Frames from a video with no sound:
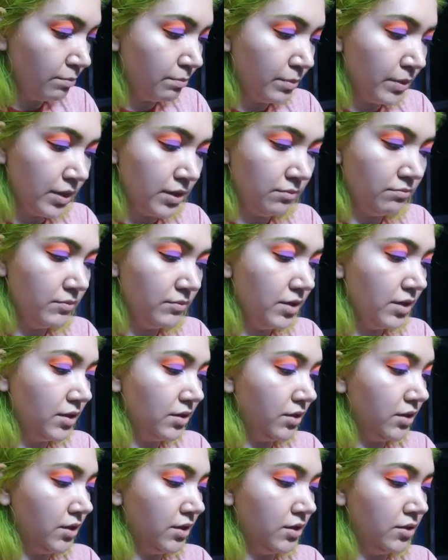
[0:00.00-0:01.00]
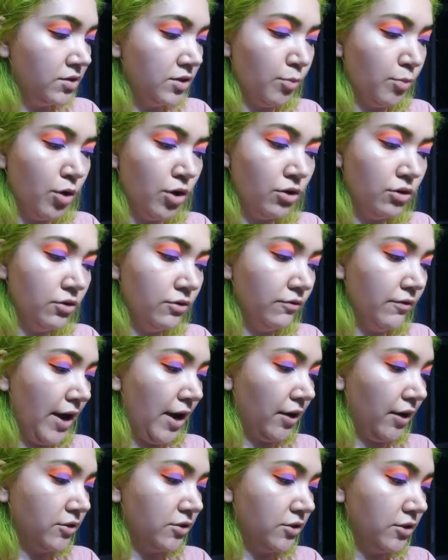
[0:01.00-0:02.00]
but in sparkle
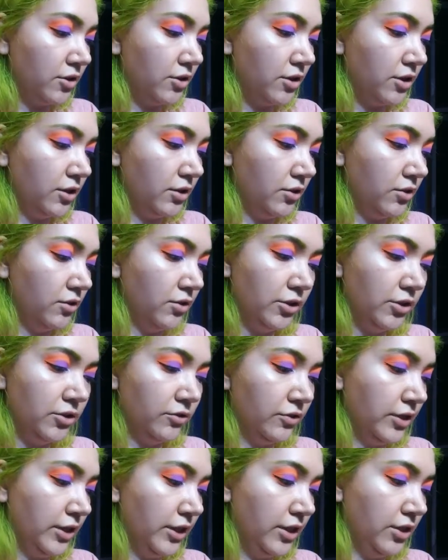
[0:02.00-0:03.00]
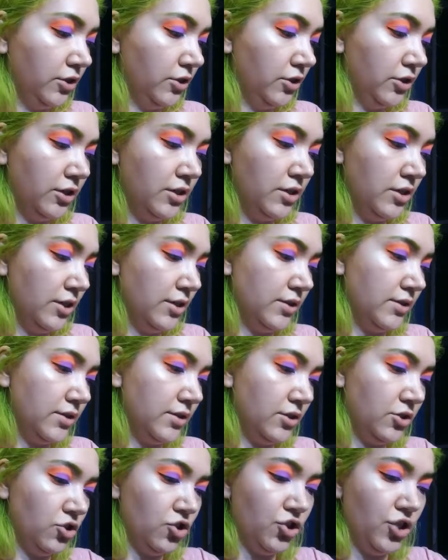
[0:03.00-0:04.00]
factor and glittery goodness
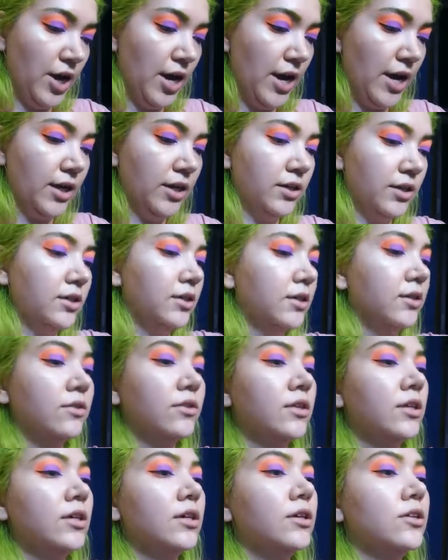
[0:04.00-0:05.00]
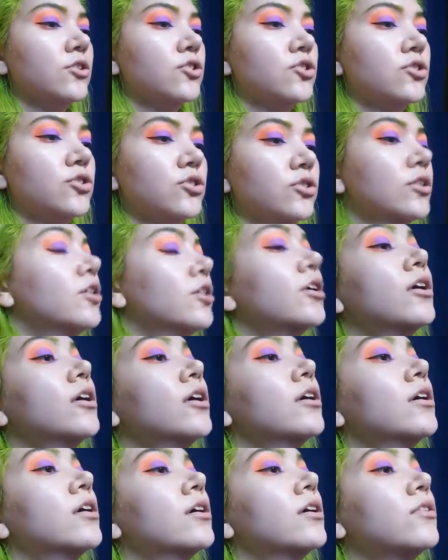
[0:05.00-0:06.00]
and shine in
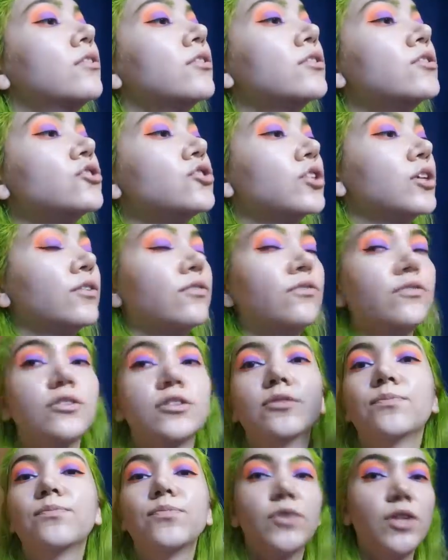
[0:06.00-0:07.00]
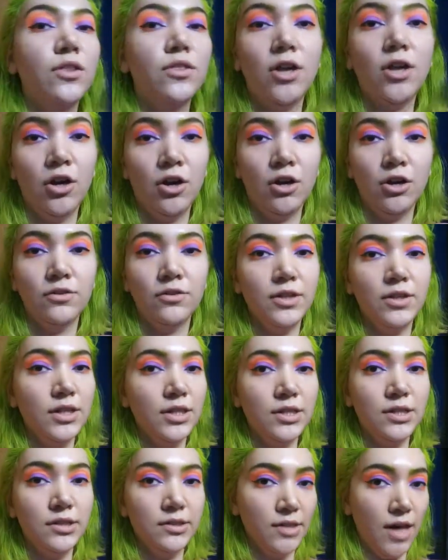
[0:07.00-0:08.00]
the shift, they are
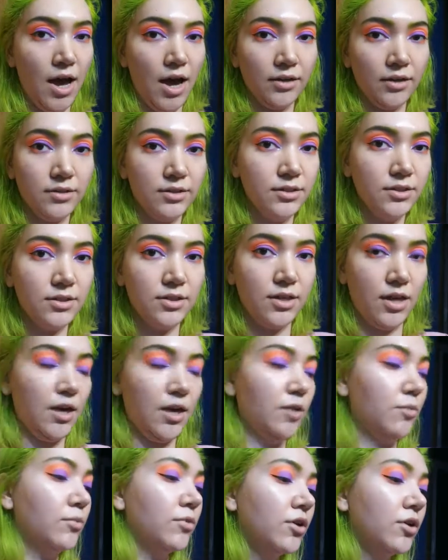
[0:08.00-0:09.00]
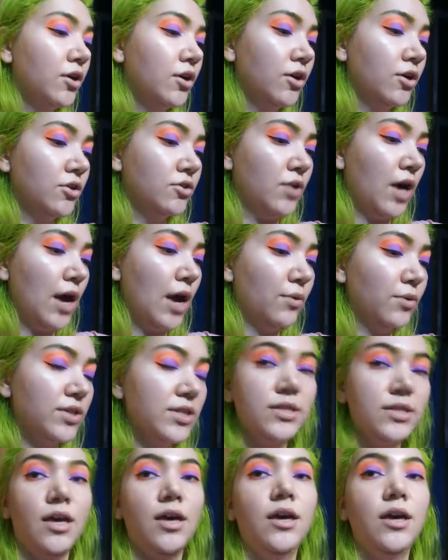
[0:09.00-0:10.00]
the exact same. So I would
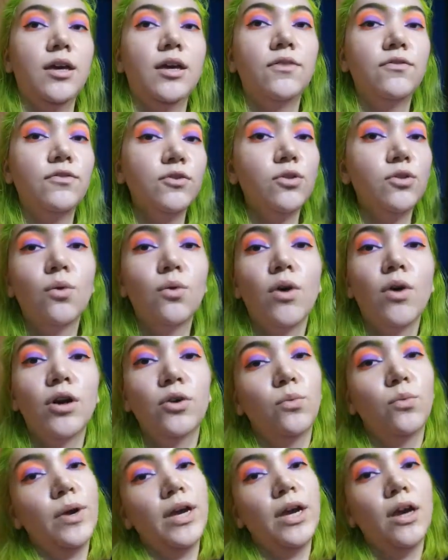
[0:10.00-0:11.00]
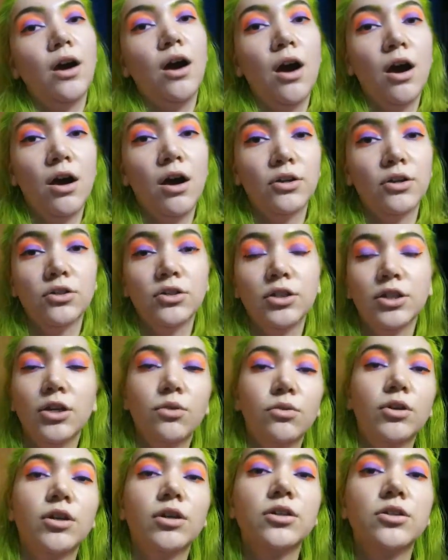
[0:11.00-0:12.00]
say if you don't want to wait on
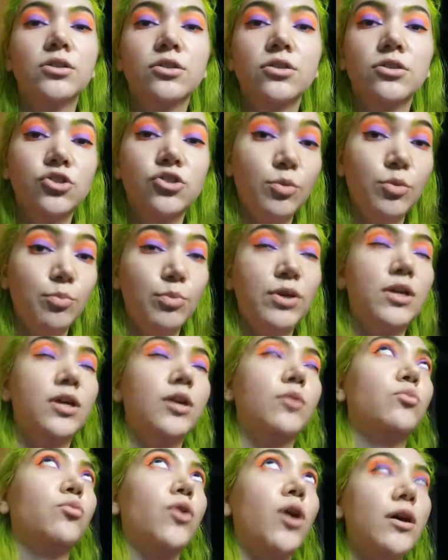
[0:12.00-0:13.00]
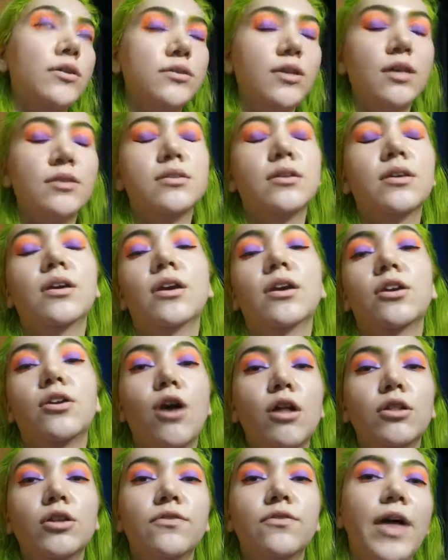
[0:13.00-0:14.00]
Clionadh's shipping and processing and
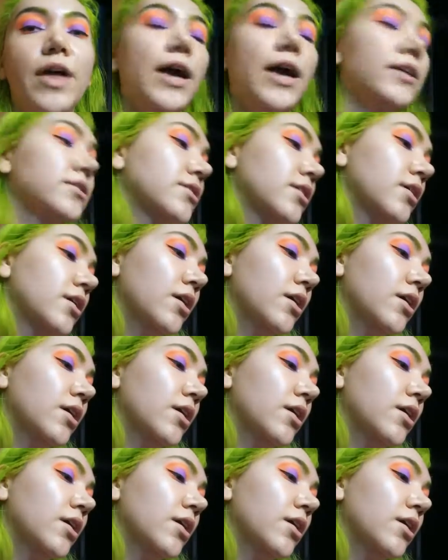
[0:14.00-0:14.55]
all of that,